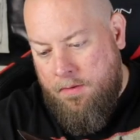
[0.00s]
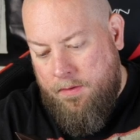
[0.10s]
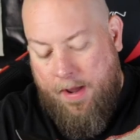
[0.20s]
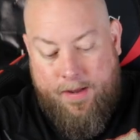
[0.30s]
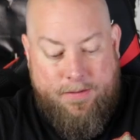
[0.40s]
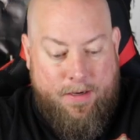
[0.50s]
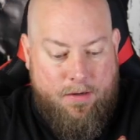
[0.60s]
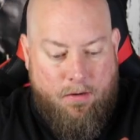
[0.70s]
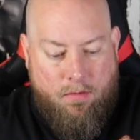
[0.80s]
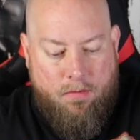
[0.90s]
Yeah, it's
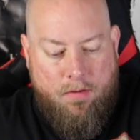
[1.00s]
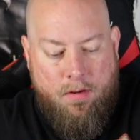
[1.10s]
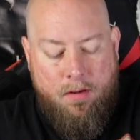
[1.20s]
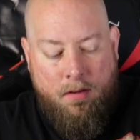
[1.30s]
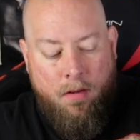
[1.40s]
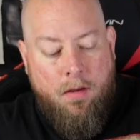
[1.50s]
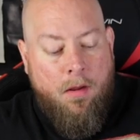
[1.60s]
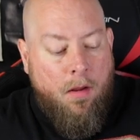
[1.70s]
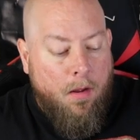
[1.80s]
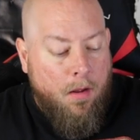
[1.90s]
getting dull.
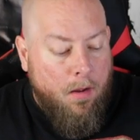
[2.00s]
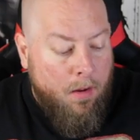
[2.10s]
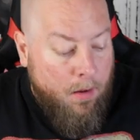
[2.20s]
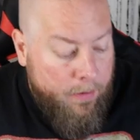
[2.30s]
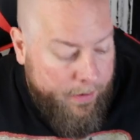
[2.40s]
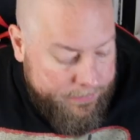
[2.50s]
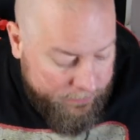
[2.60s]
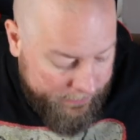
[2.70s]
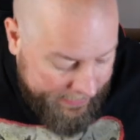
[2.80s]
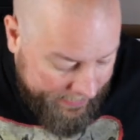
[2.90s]
Let's
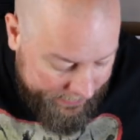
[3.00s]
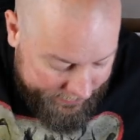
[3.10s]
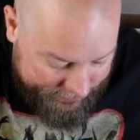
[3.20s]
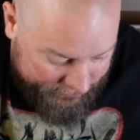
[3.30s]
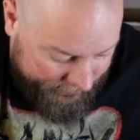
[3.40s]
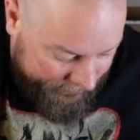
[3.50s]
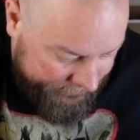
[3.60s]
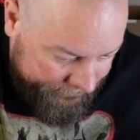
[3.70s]
see what we got in this one.